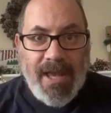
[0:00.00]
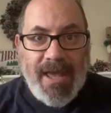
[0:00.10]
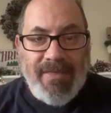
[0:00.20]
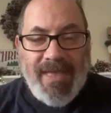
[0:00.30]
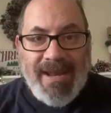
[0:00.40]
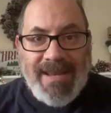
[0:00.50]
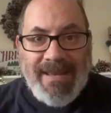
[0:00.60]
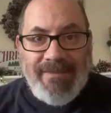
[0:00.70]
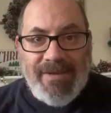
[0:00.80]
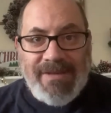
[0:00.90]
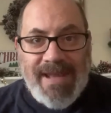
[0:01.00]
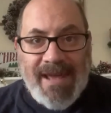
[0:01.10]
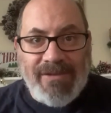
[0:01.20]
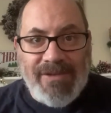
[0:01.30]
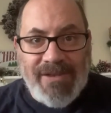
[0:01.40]
And that even
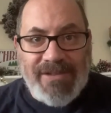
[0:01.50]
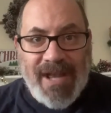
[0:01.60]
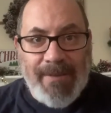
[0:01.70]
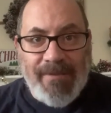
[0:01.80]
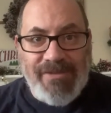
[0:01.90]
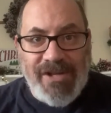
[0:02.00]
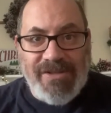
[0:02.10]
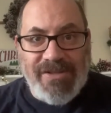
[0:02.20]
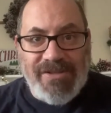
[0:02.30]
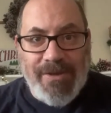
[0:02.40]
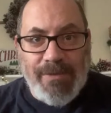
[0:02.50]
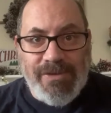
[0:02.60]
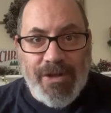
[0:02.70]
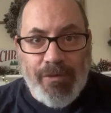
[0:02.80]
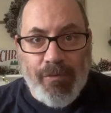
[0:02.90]
down to the time of Jesus, there was
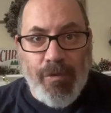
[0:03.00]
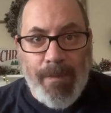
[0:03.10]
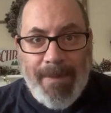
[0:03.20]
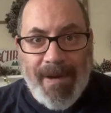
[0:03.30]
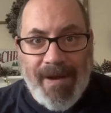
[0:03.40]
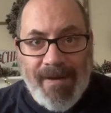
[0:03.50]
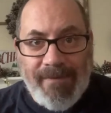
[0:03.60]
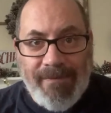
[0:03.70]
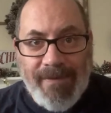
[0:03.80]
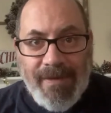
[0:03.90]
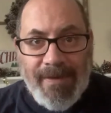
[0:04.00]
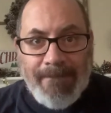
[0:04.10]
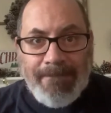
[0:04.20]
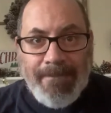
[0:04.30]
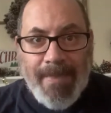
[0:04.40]
a group of
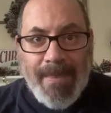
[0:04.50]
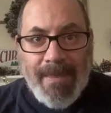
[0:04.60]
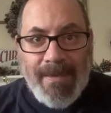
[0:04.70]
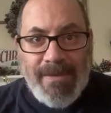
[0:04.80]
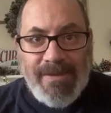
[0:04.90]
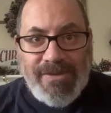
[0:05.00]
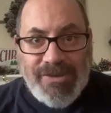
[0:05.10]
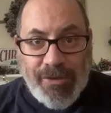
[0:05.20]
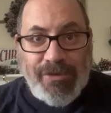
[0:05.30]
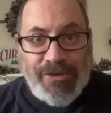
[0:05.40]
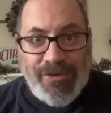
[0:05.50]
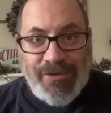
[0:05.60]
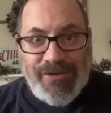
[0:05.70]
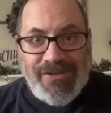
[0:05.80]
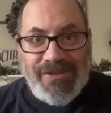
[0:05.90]

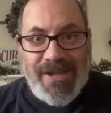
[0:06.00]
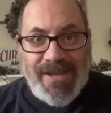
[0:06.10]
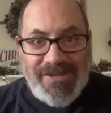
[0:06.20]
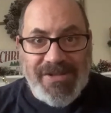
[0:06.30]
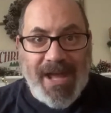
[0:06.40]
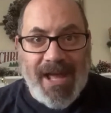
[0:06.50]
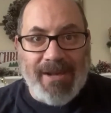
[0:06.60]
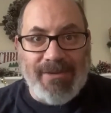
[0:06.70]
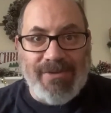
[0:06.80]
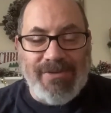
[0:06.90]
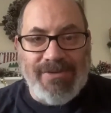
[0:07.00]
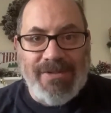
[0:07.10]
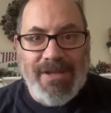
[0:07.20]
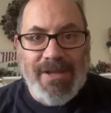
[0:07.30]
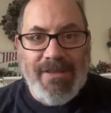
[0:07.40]
searchers and scholars
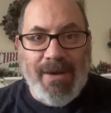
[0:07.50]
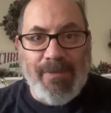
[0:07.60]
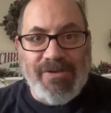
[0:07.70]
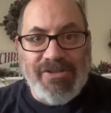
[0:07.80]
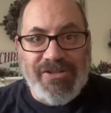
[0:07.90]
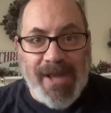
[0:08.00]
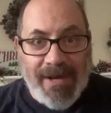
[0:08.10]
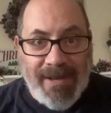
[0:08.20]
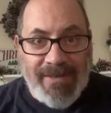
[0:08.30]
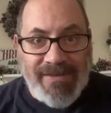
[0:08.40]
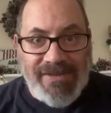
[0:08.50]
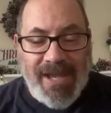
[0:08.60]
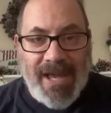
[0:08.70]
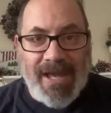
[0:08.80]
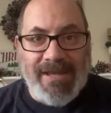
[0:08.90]
that were studying the
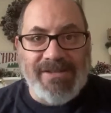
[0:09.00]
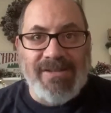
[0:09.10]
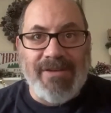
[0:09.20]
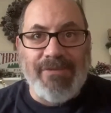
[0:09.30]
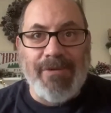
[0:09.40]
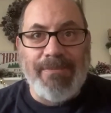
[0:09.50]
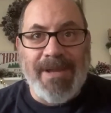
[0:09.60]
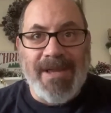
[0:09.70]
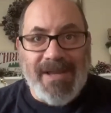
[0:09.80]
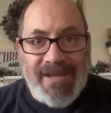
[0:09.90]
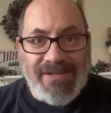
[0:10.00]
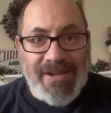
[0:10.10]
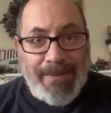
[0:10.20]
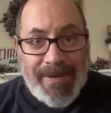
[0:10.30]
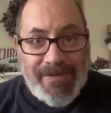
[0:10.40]
sky, etc., because it
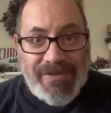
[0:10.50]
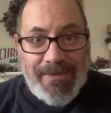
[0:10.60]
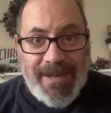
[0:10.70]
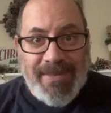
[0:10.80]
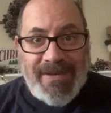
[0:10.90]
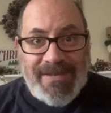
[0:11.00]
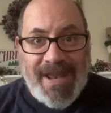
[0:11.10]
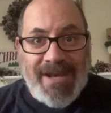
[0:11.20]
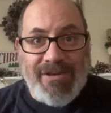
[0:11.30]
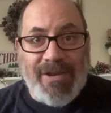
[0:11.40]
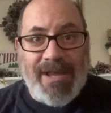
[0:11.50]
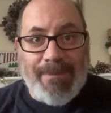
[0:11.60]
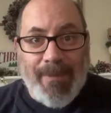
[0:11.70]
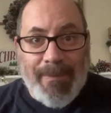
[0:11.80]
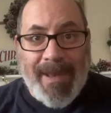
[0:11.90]
appears to me that Daniel had
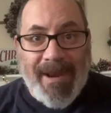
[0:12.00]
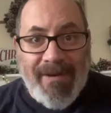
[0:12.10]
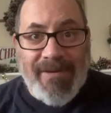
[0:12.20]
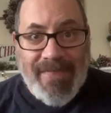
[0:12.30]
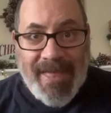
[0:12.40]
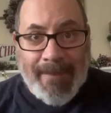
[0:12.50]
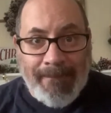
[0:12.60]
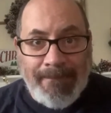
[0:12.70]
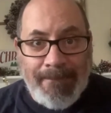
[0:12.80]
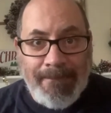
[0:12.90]
prepared them,